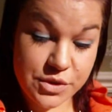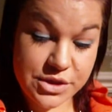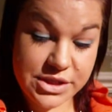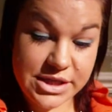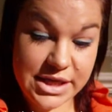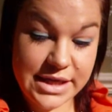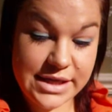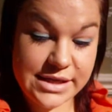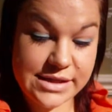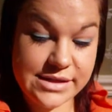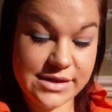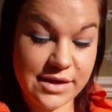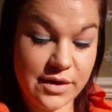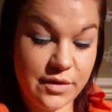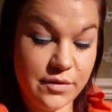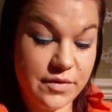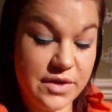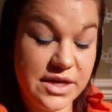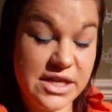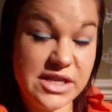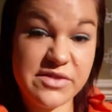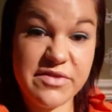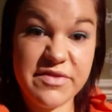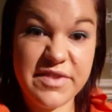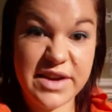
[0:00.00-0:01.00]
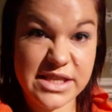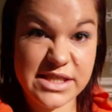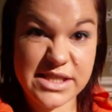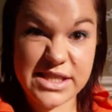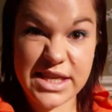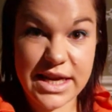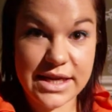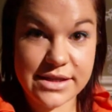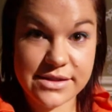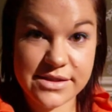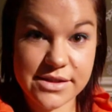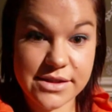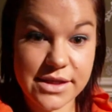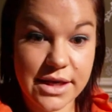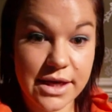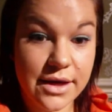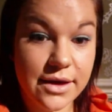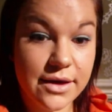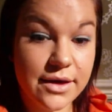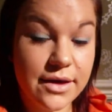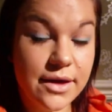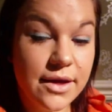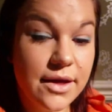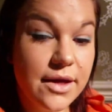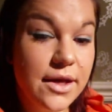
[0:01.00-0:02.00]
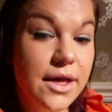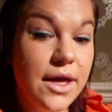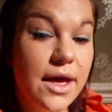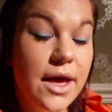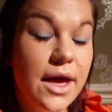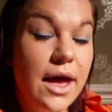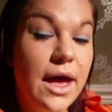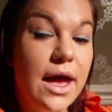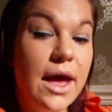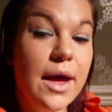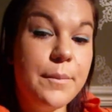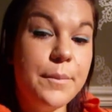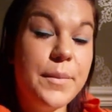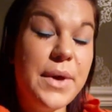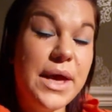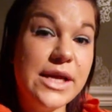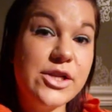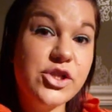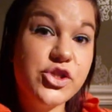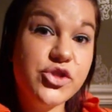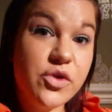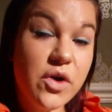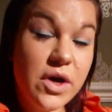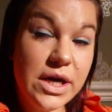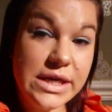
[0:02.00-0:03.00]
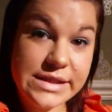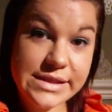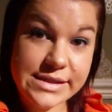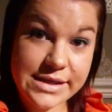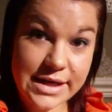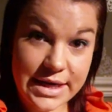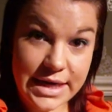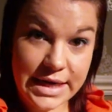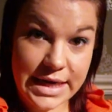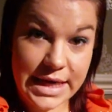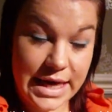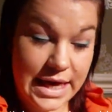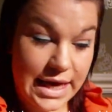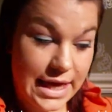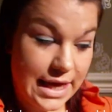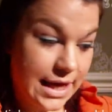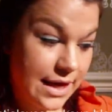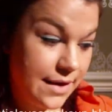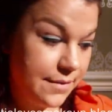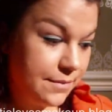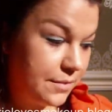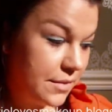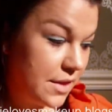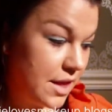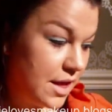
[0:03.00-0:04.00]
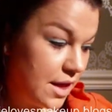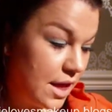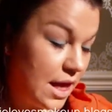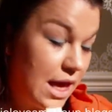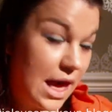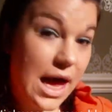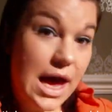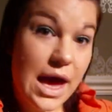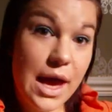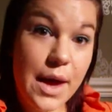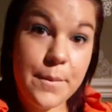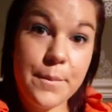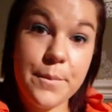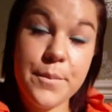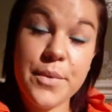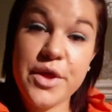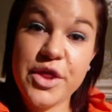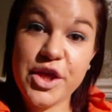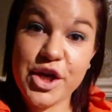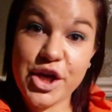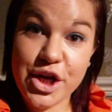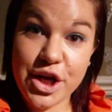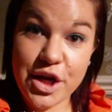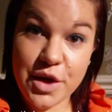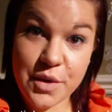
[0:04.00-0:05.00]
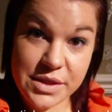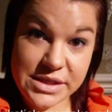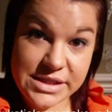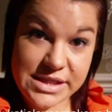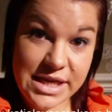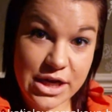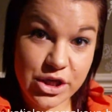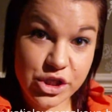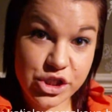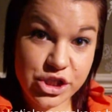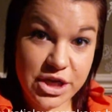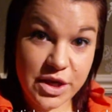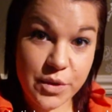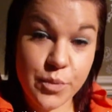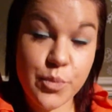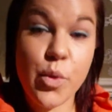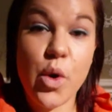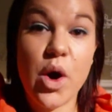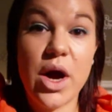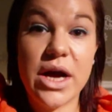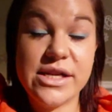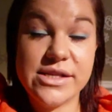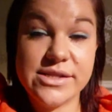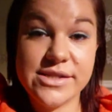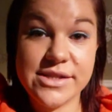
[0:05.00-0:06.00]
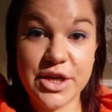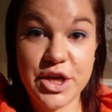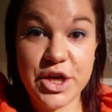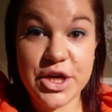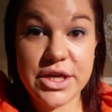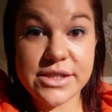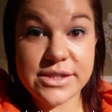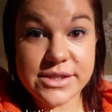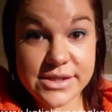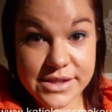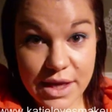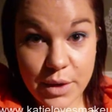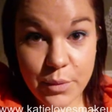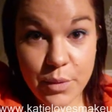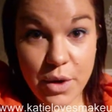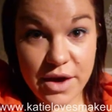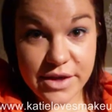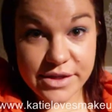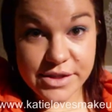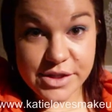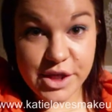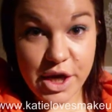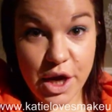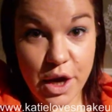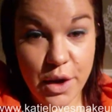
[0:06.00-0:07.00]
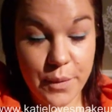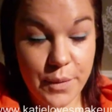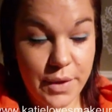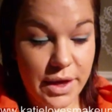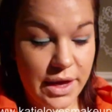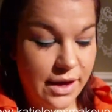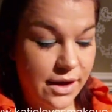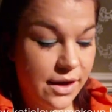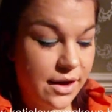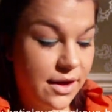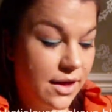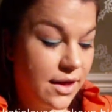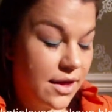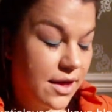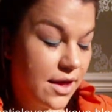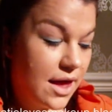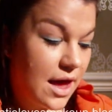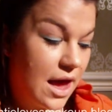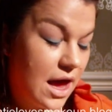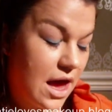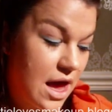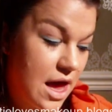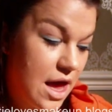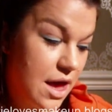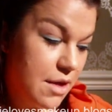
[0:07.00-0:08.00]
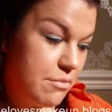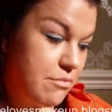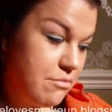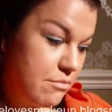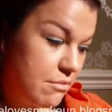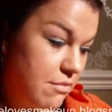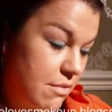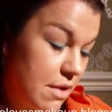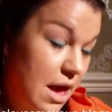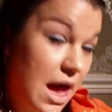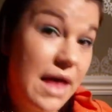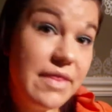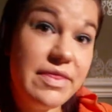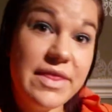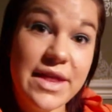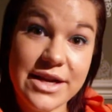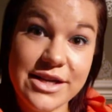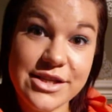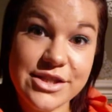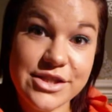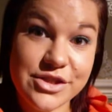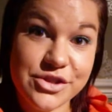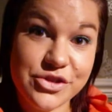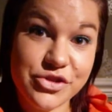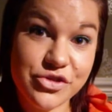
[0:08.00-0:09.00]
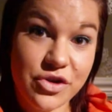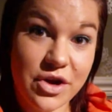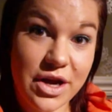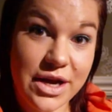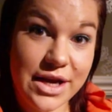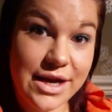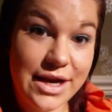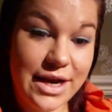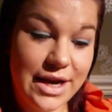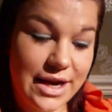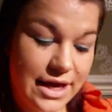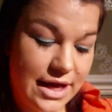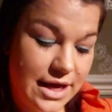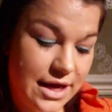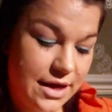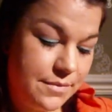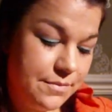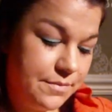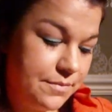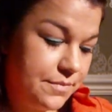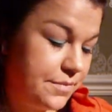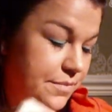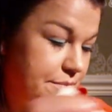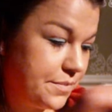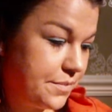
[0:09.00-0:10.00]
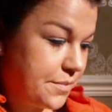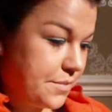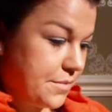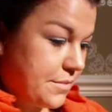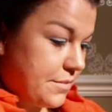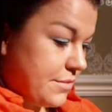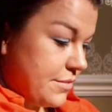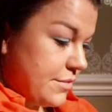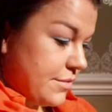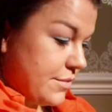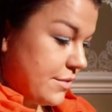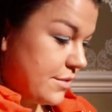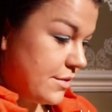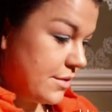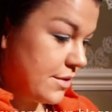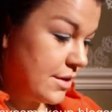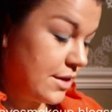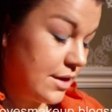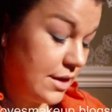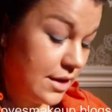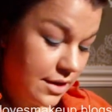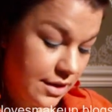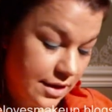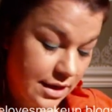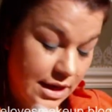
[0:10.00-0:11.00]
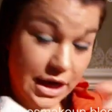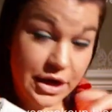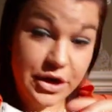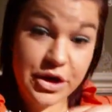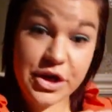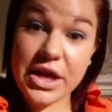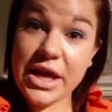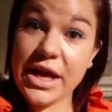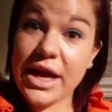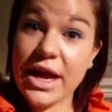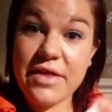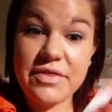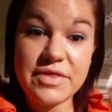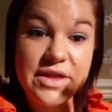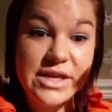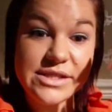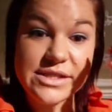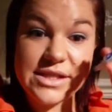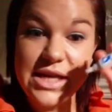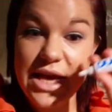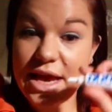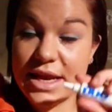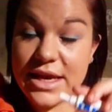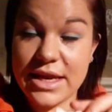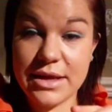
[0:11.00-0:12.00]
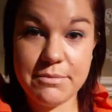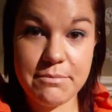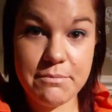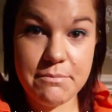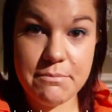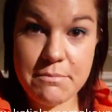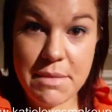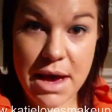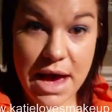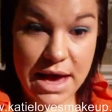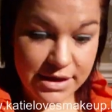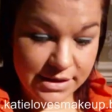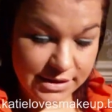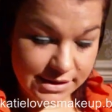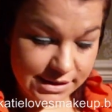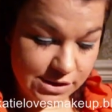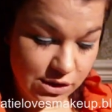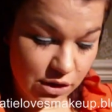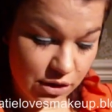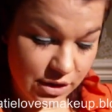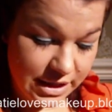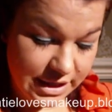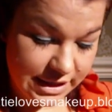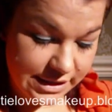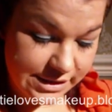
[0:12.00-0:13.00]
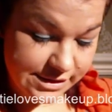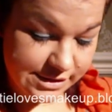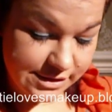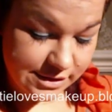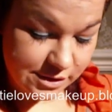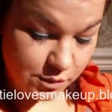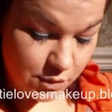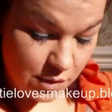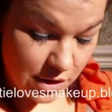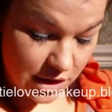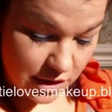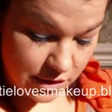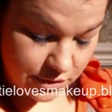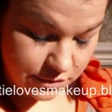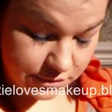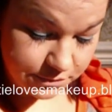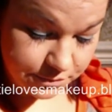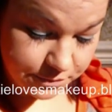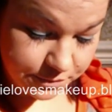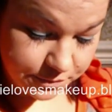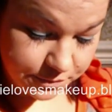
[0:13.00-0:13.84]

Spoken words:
adhesive, and it's fantastic. It dries clear, but the glue is actually white, so you can see where it's going, and then it does dry clear. And you can get this at any MAC stockist as well.